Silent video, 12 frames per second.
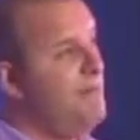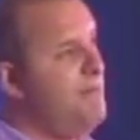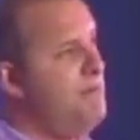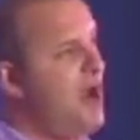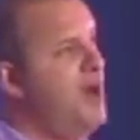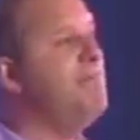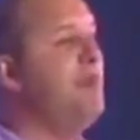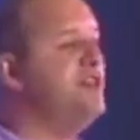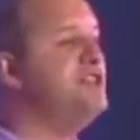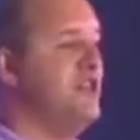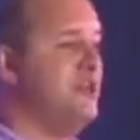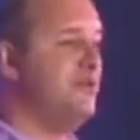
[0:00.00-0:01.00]
my
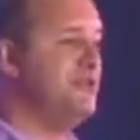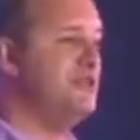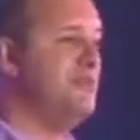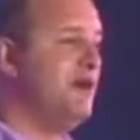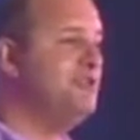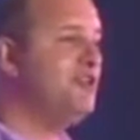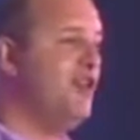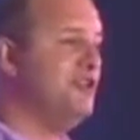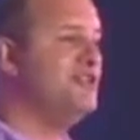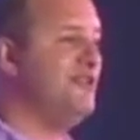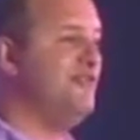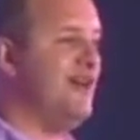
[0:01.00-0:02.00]
budget was the most
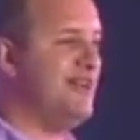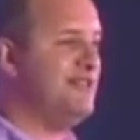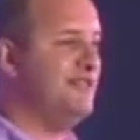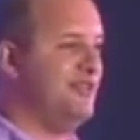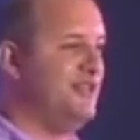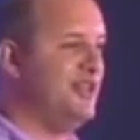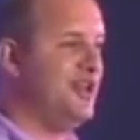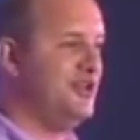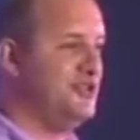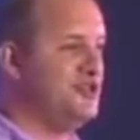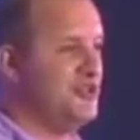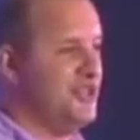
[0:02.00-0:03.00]
cost-effective in the
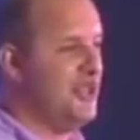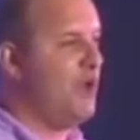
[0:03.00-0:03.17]
country,